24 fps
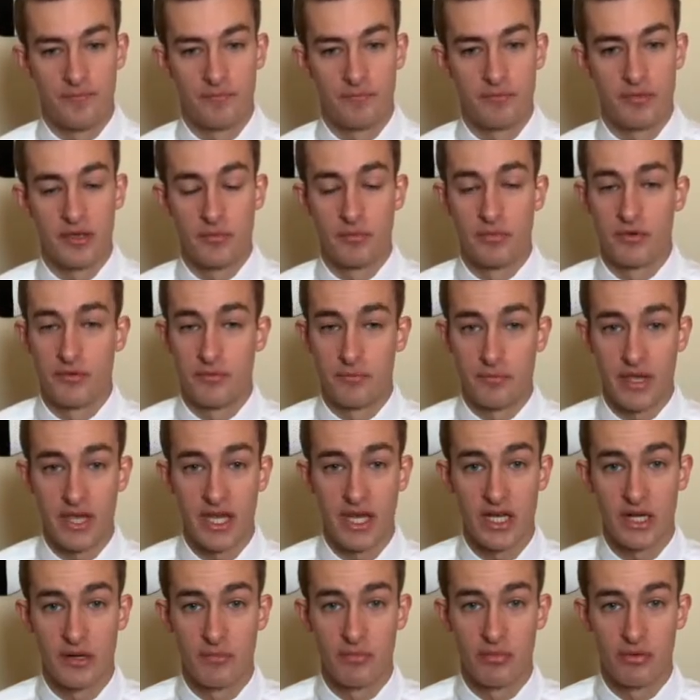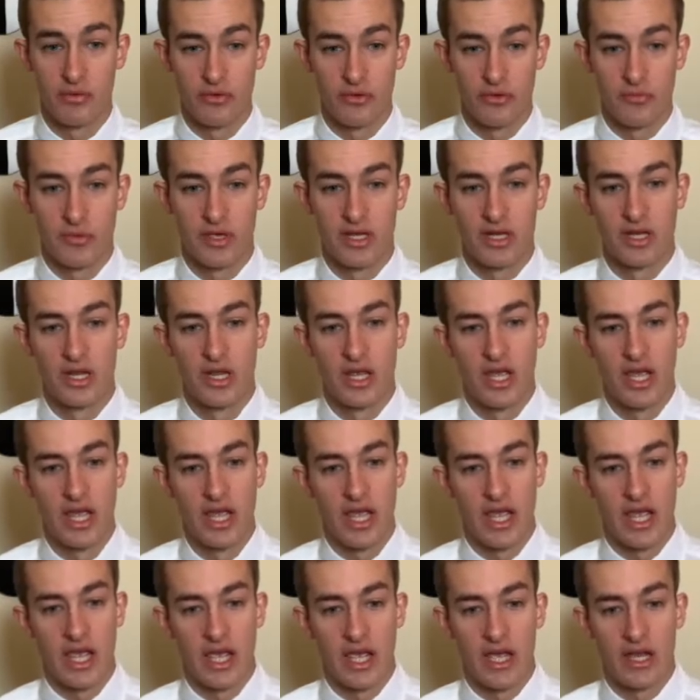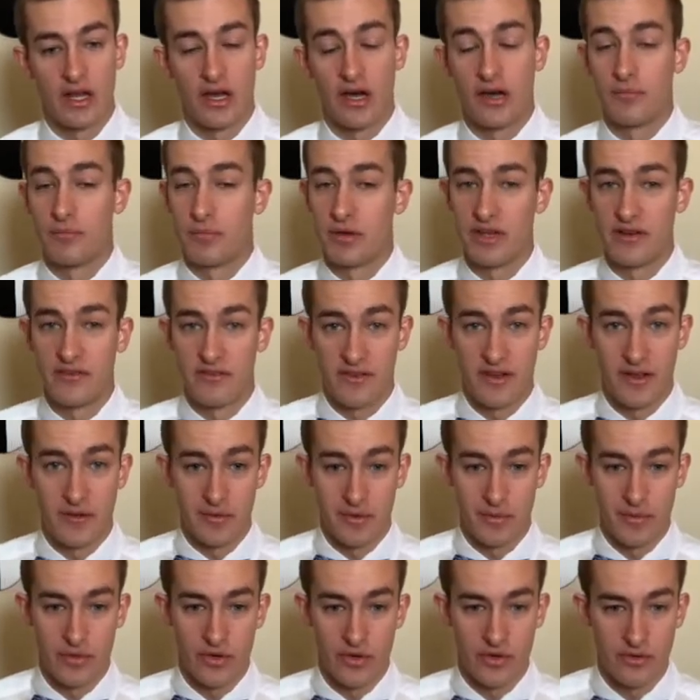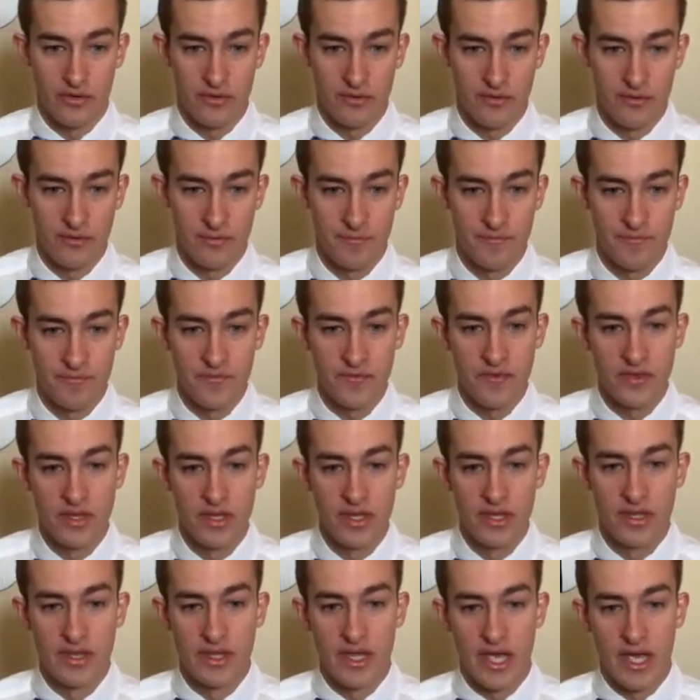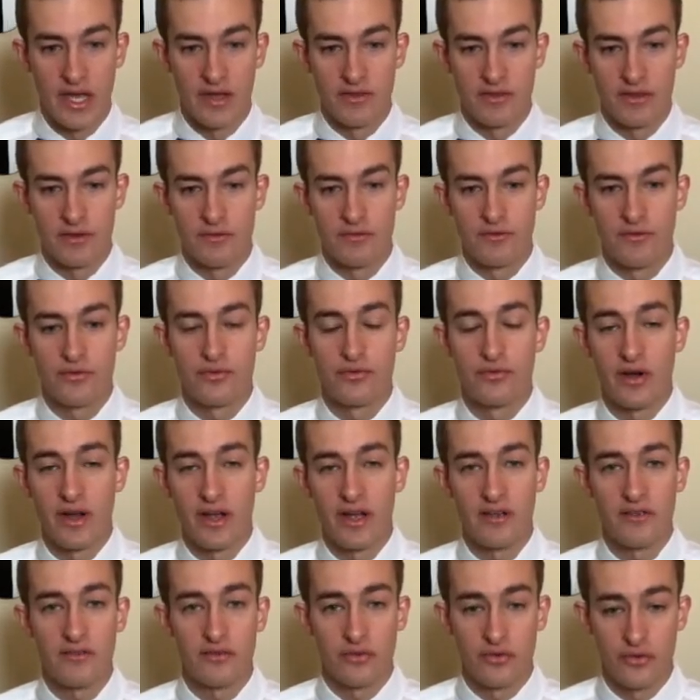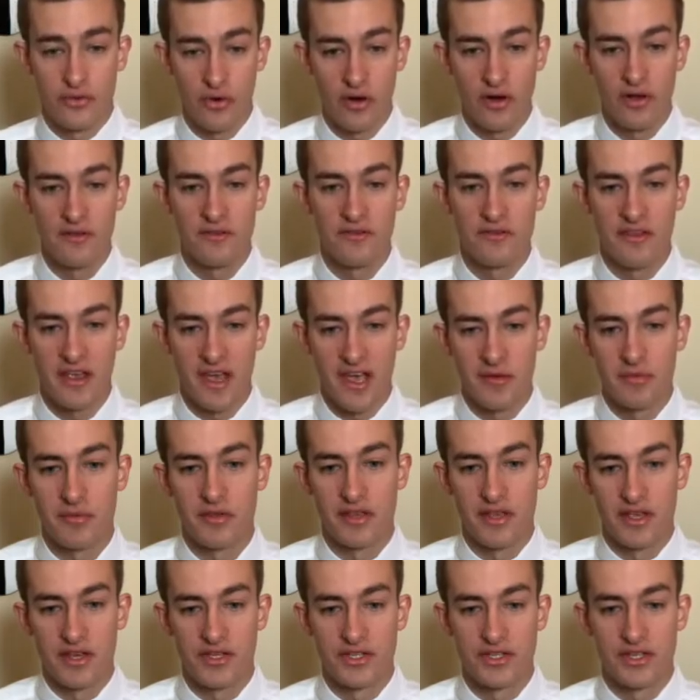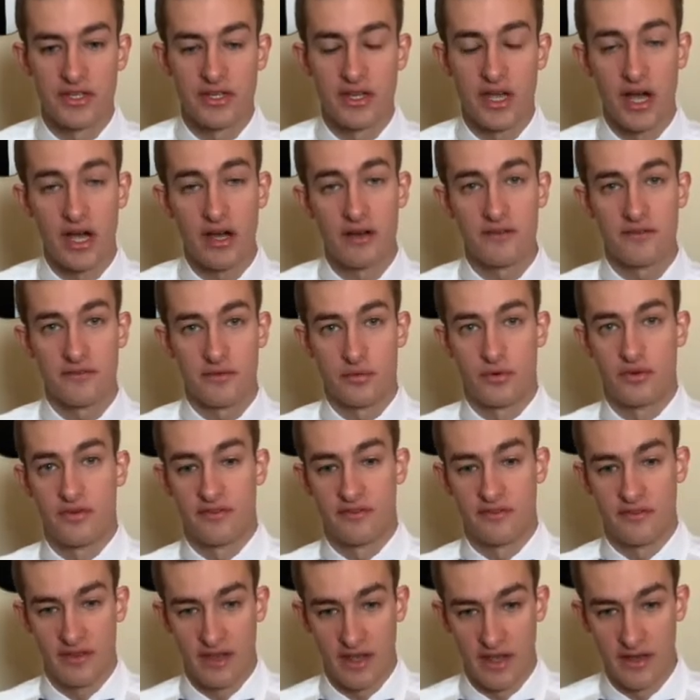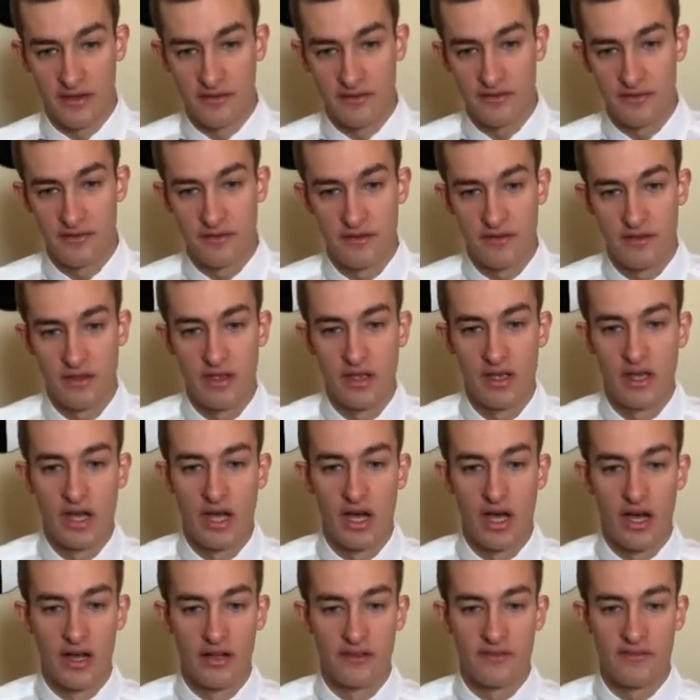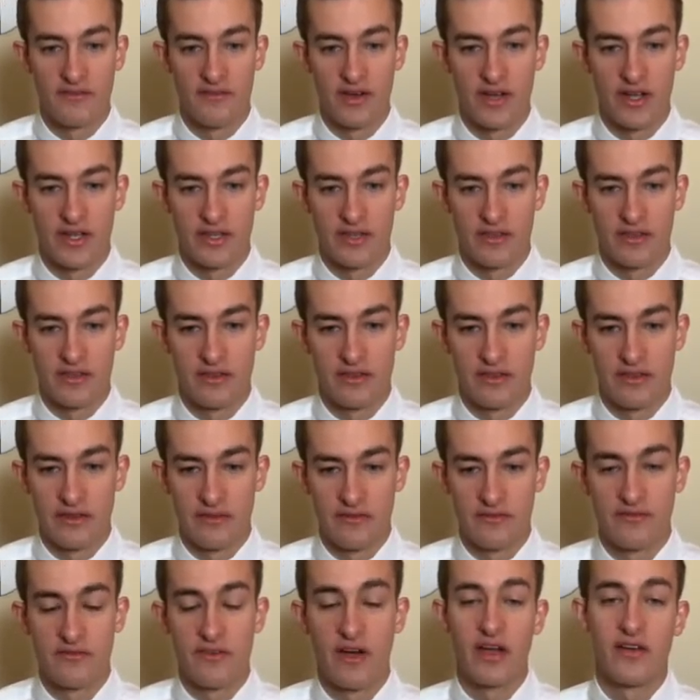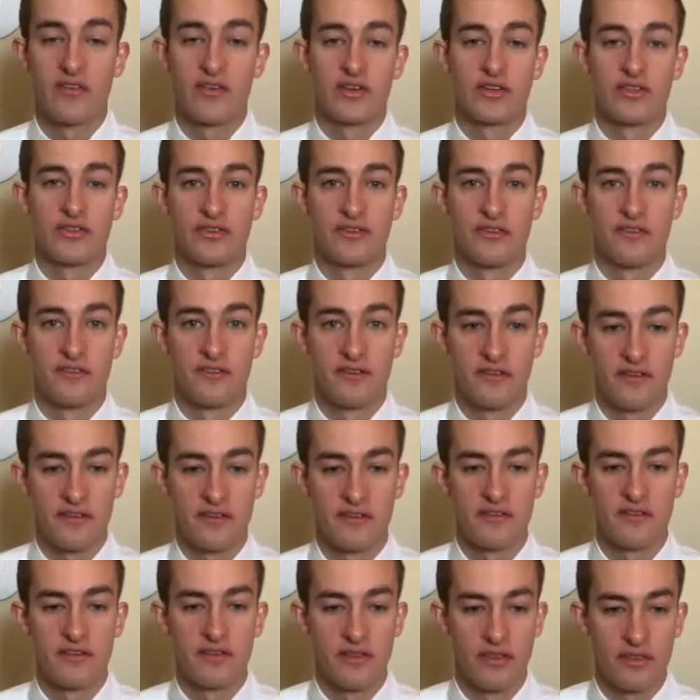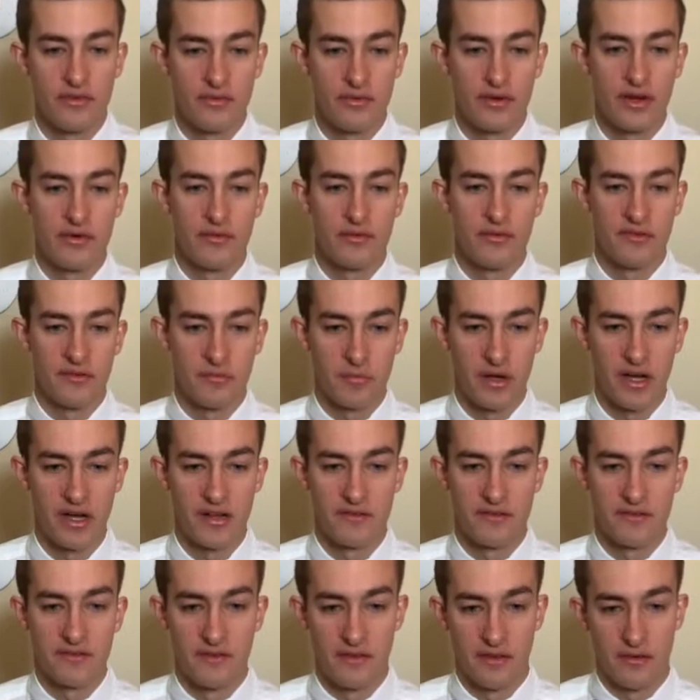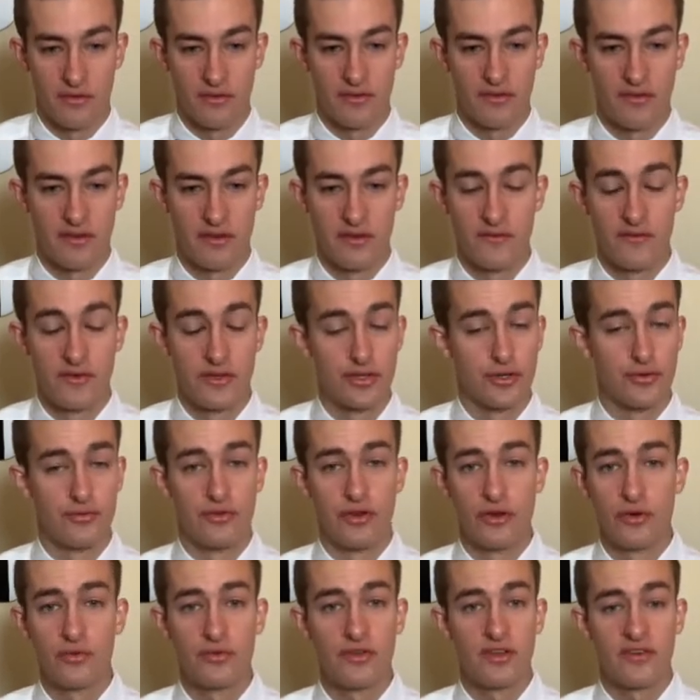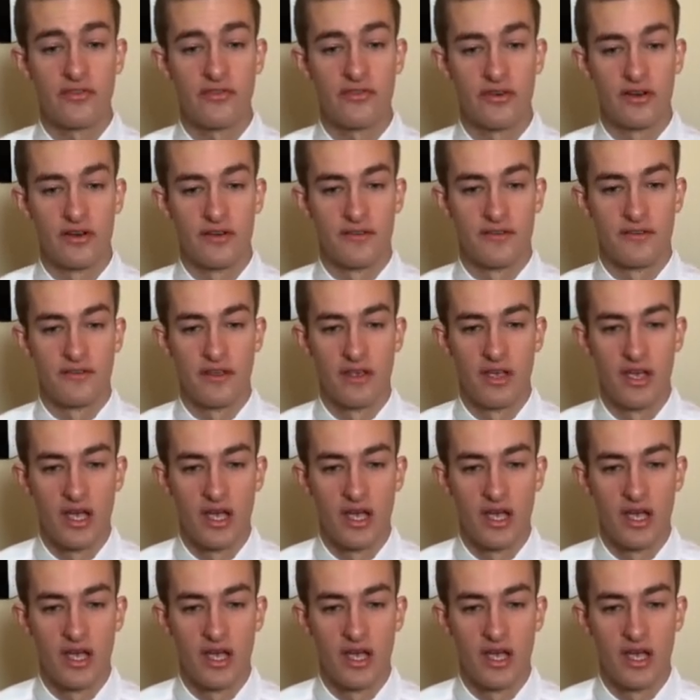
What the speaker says: people in paid employment, and unpaid family workers. Now they use cross tabulation chi-squares tests to find that the 563 responses they received showed no difference